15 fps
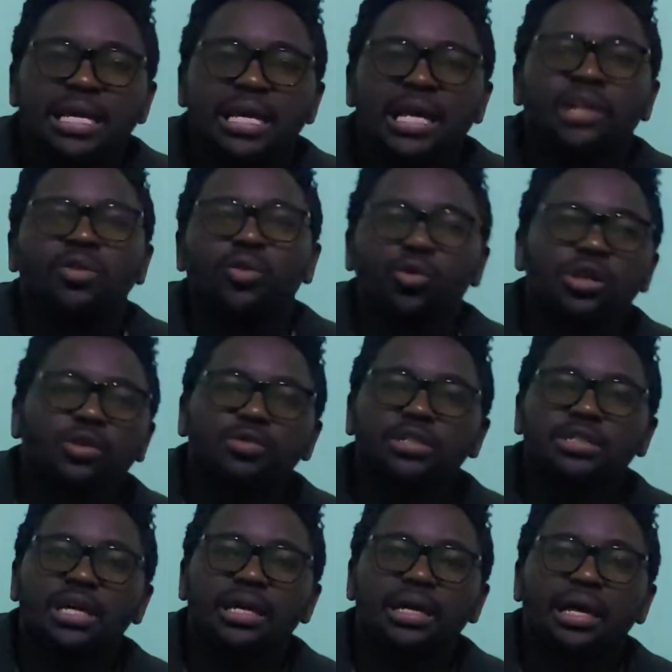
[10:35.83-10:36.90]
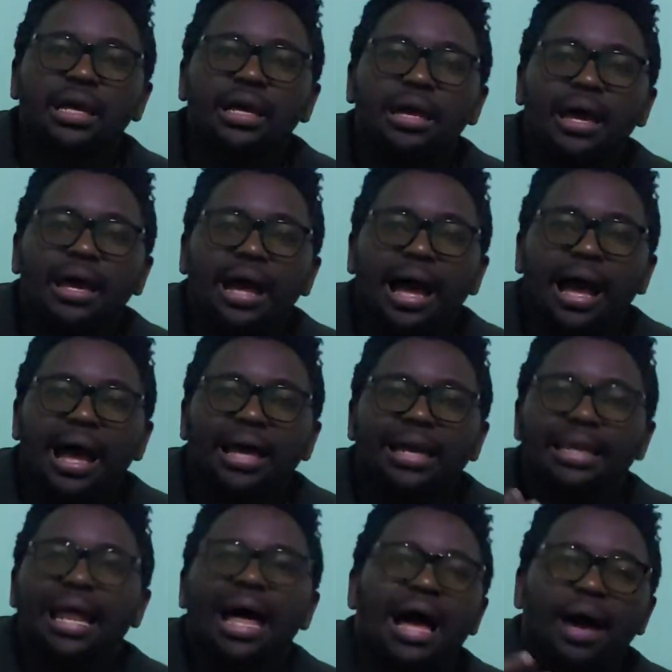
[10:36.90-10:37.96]
In Nguni we say
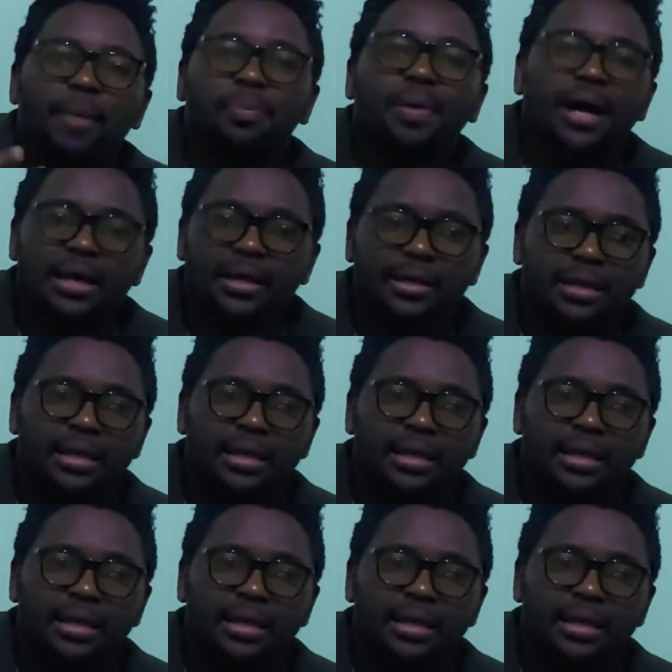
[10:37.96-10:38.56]
elapa,